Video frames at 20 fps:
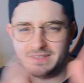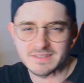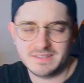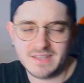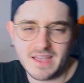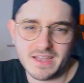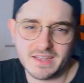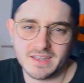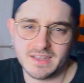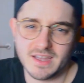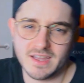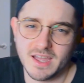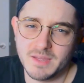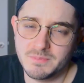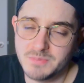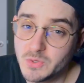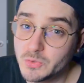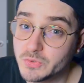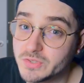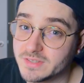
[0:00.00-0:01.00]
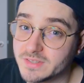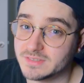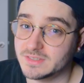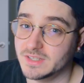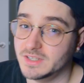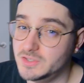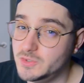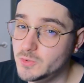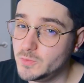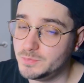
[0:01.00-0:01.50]
attack abuses
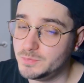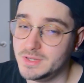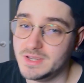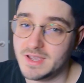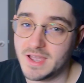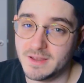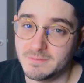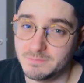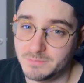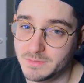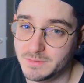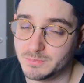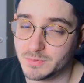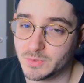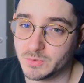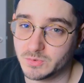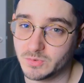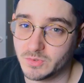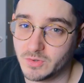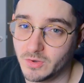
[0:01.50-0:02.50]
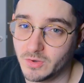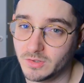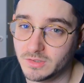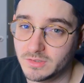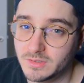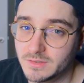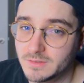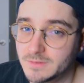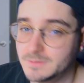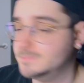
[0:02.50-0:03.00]
the UPNP
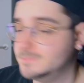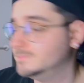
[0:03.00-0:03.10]
protocol and